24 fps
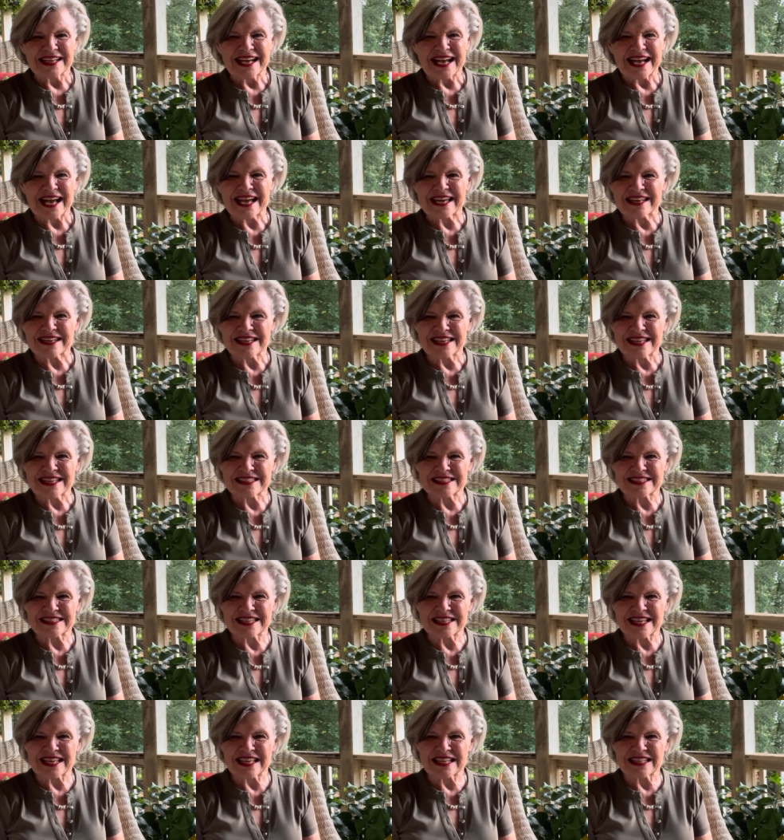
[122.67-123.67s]
And he
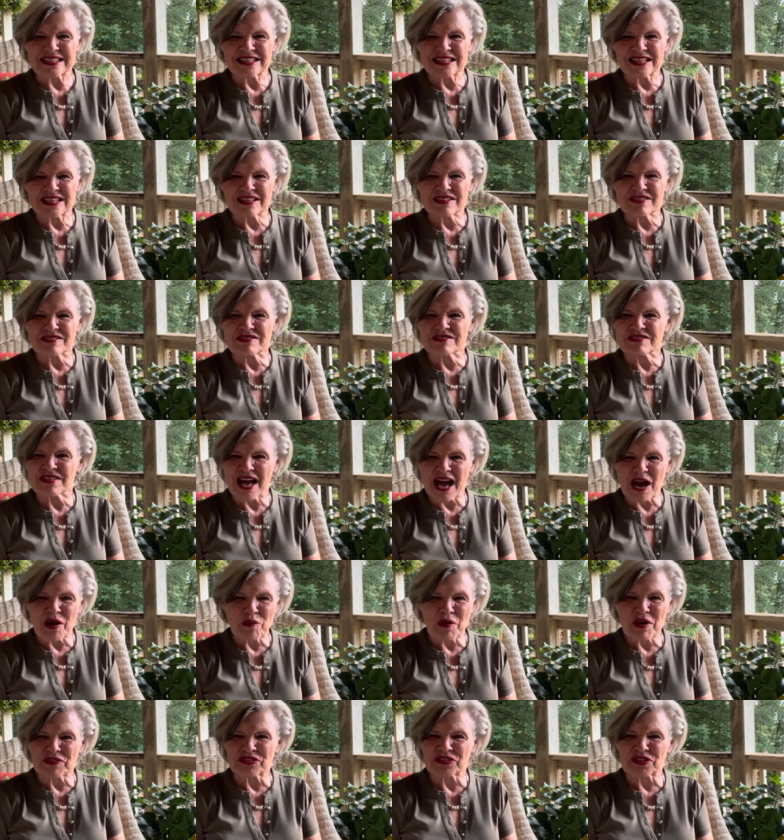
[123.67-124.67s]
said,
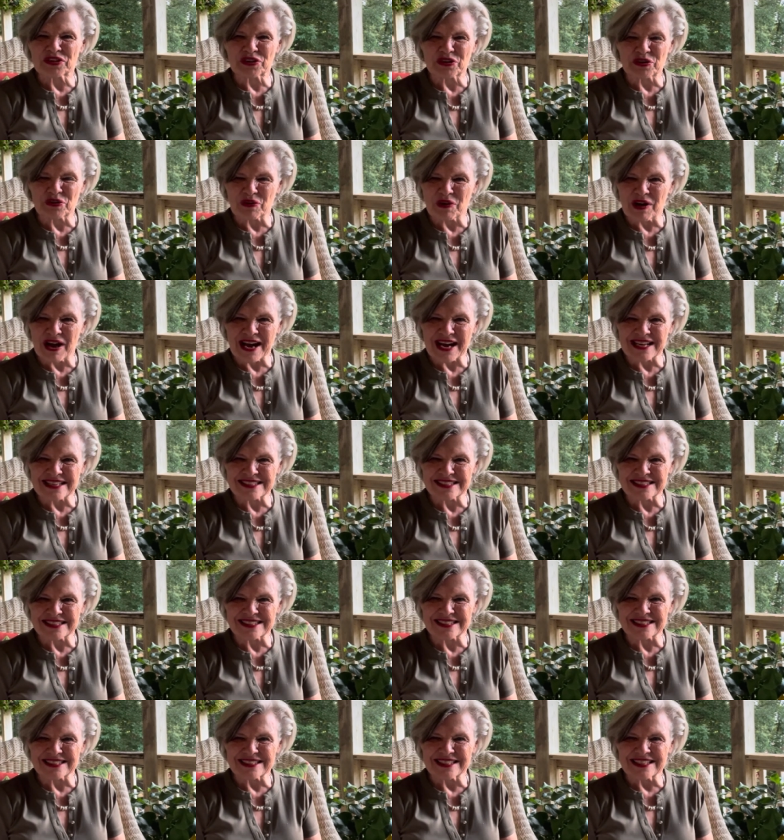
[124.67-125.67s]
Thou art the
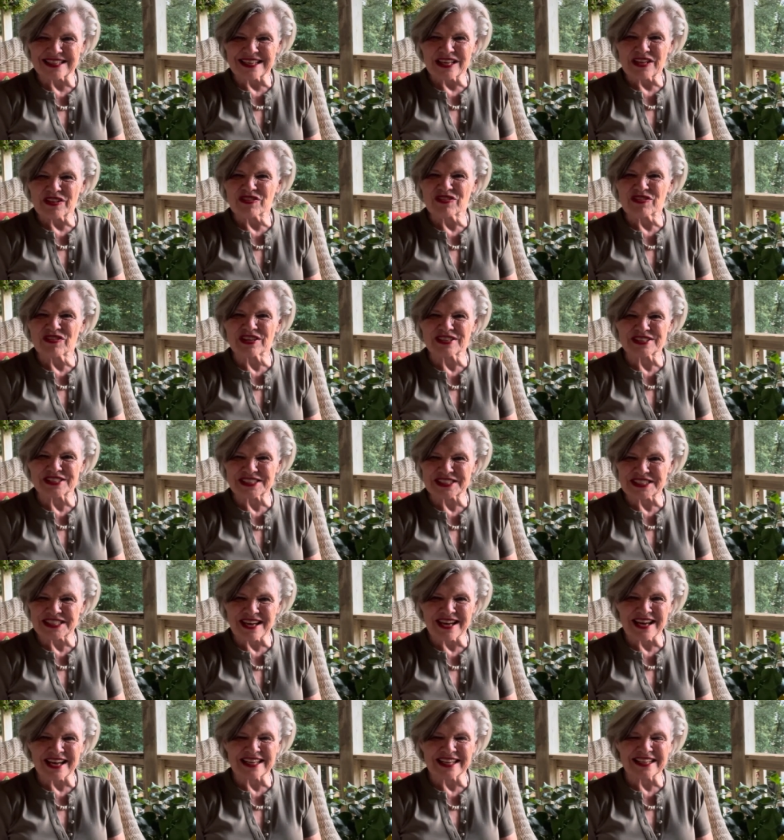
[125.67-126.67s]
Christ, the
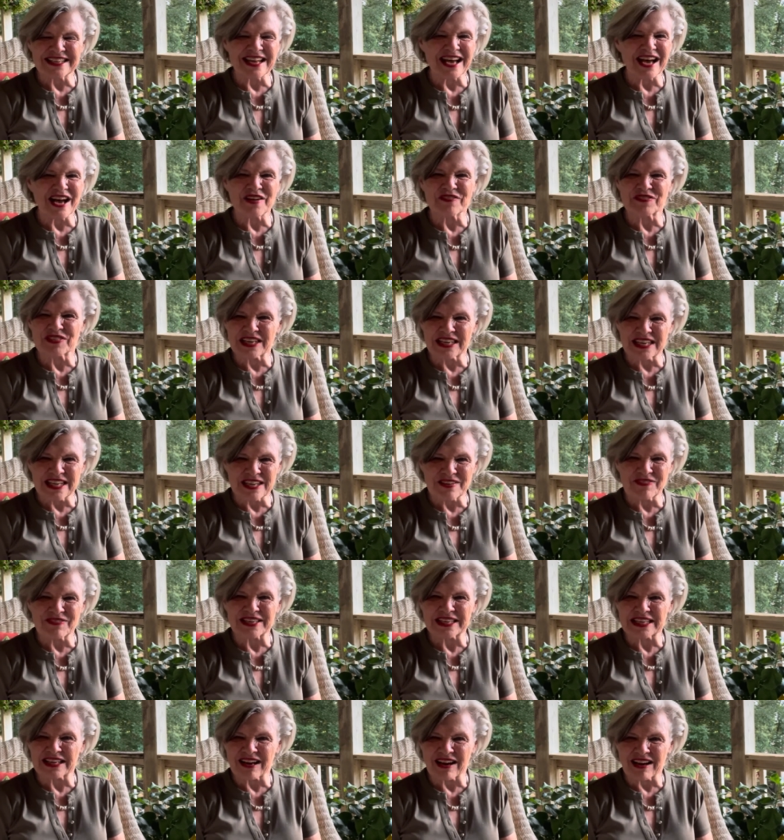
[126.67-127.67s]
Son of the
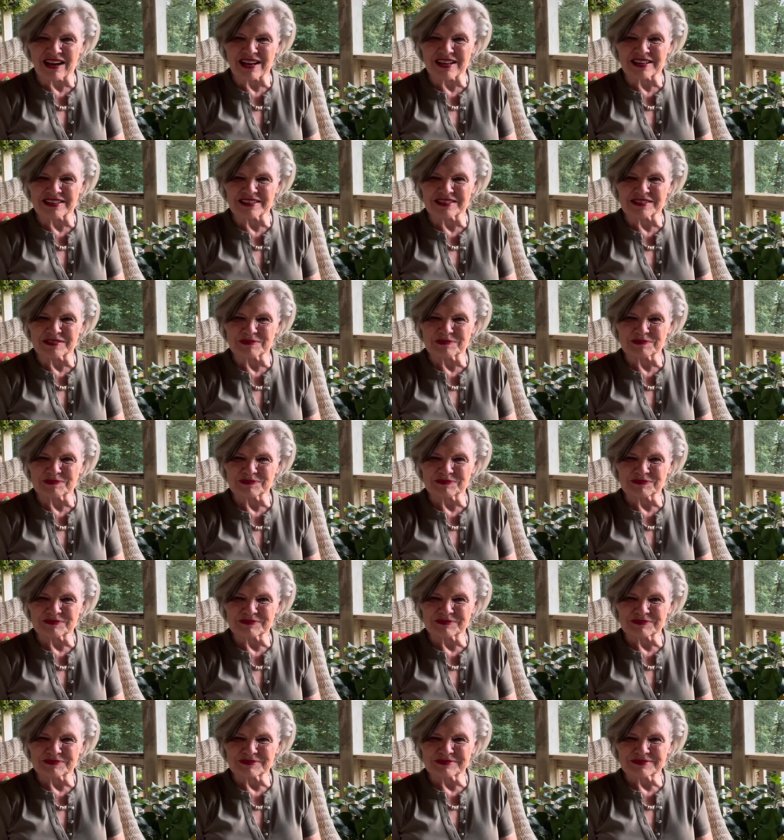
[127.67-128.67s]
living God.
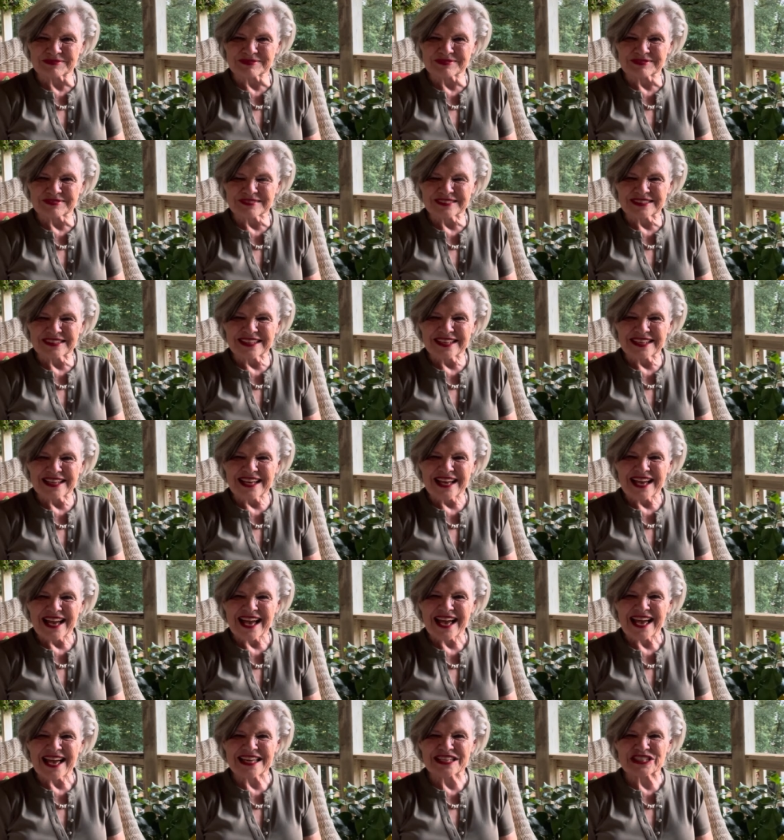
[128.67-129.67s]

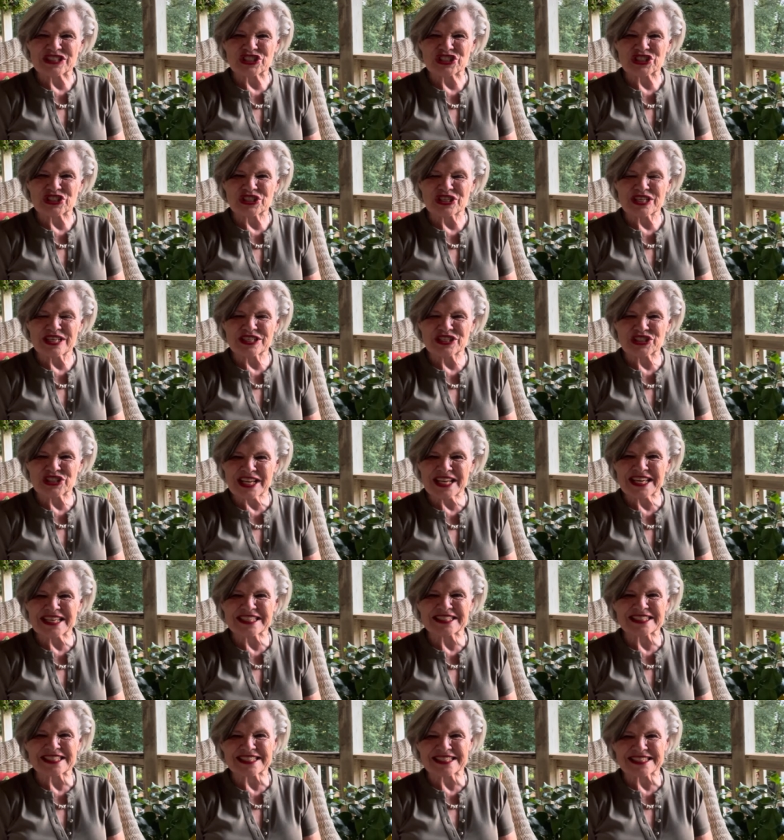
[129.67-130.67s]
And
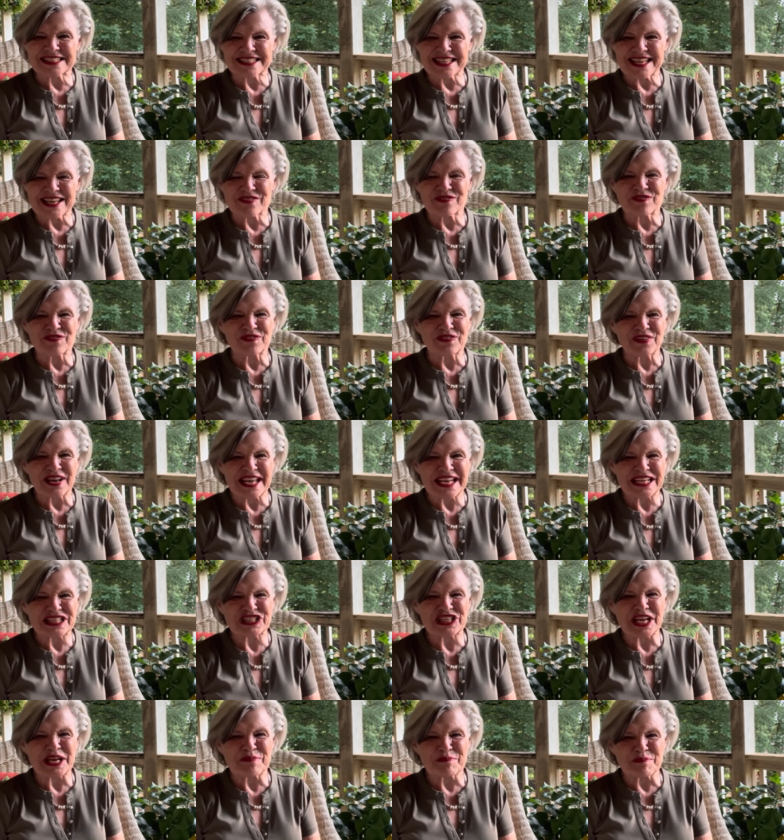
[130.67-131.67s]
Jesus said,
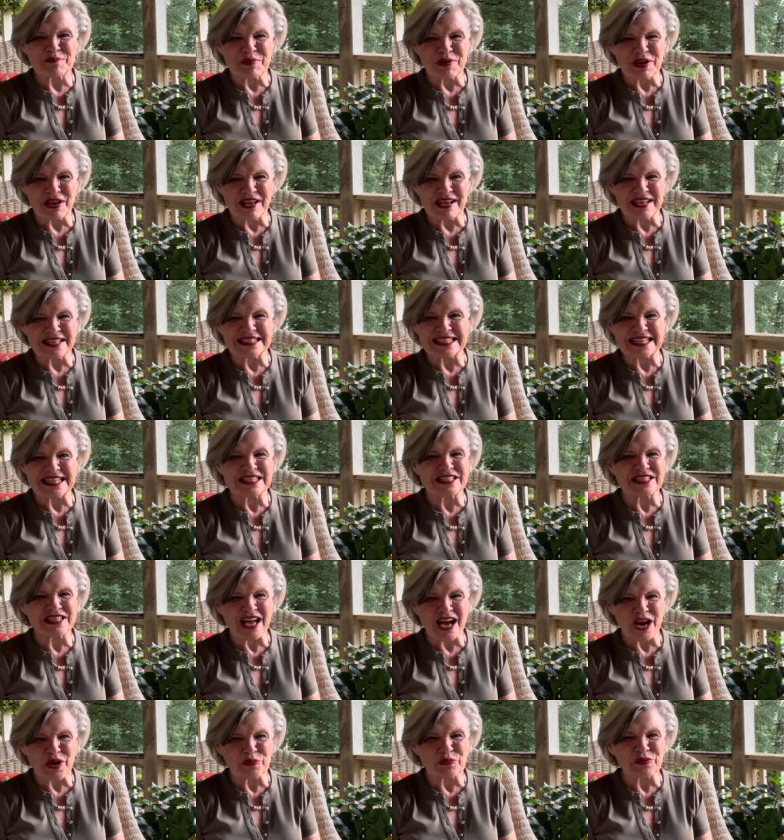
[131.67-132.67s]
Flesh and blood did
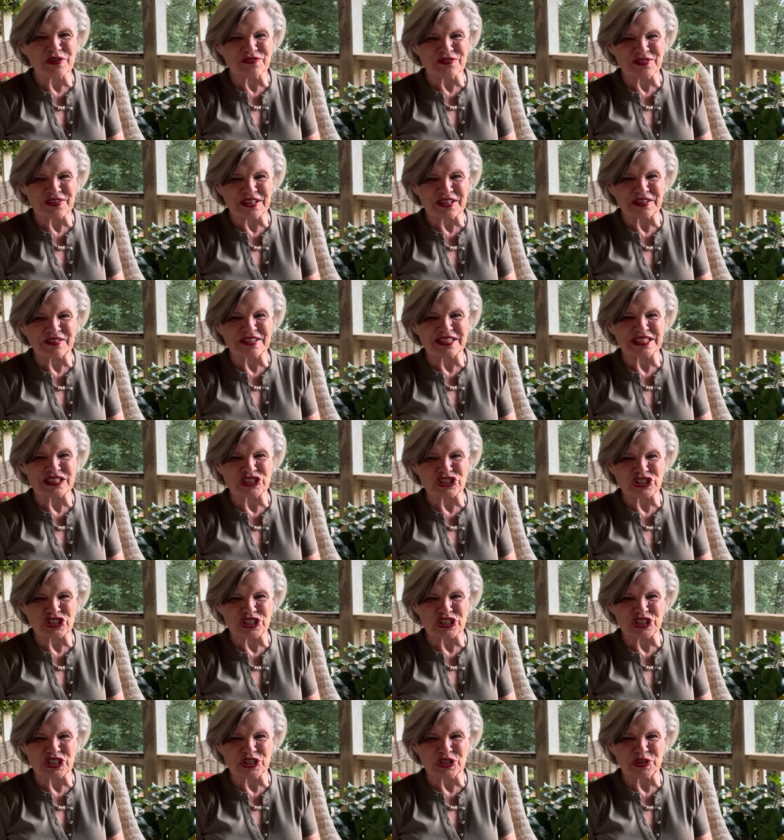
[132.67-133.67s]
not reveal this to
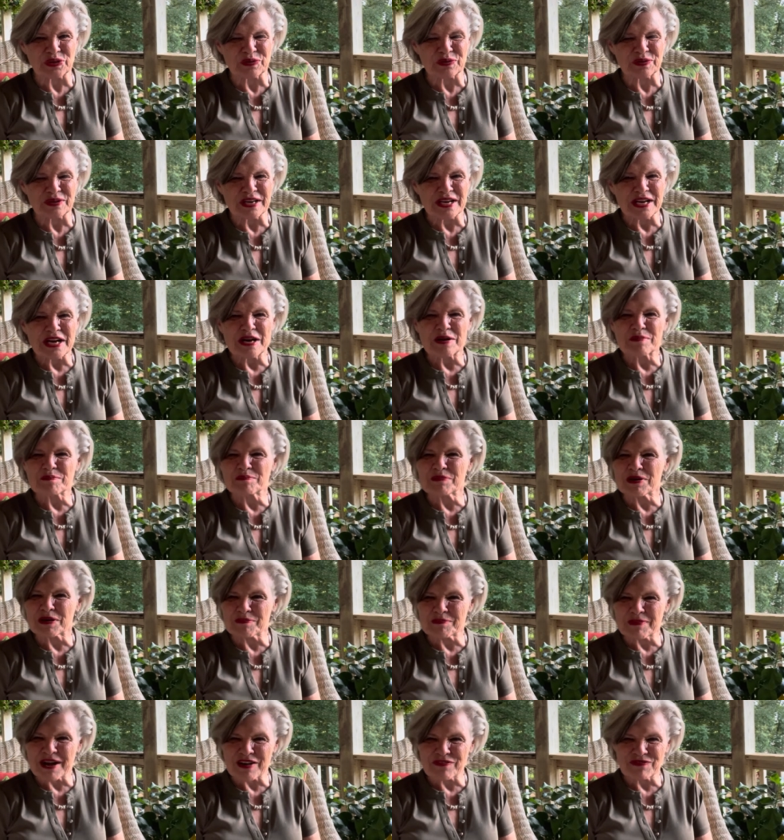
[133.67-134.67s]
you,
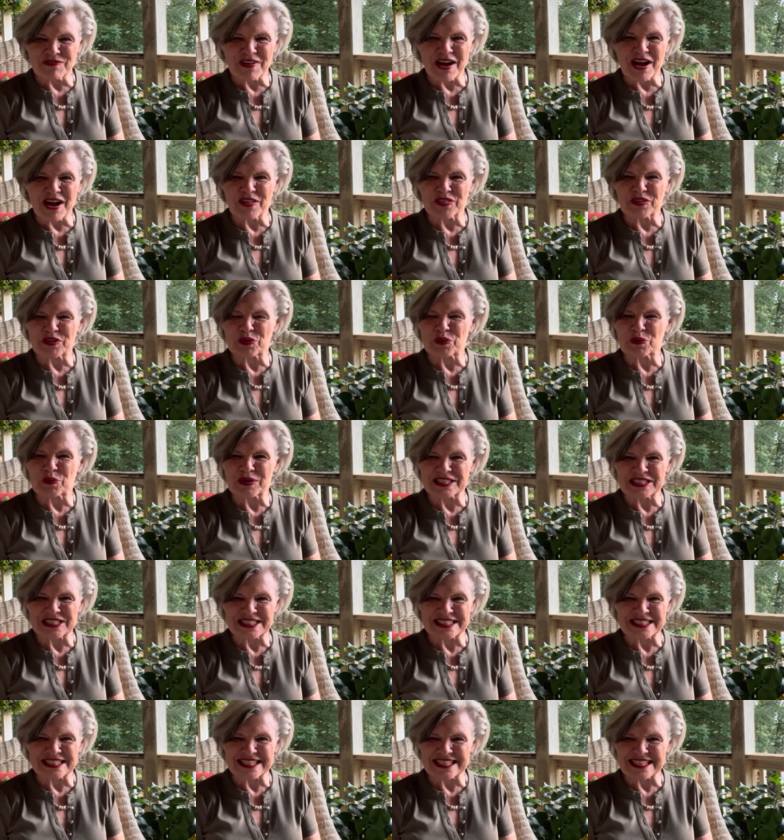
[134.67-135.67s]
but my Father which
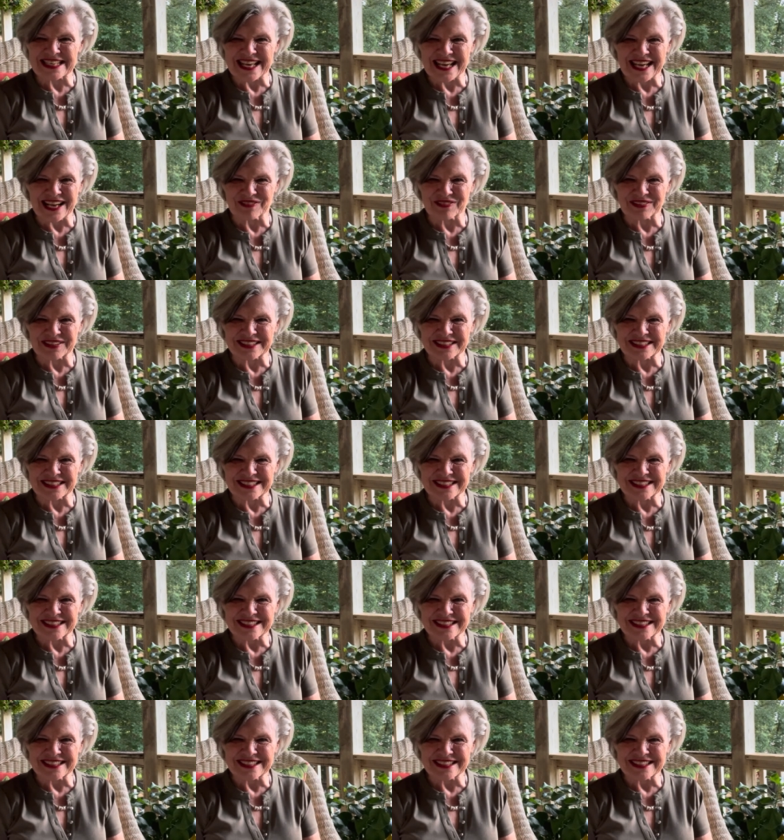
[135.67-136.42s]
is in heaven.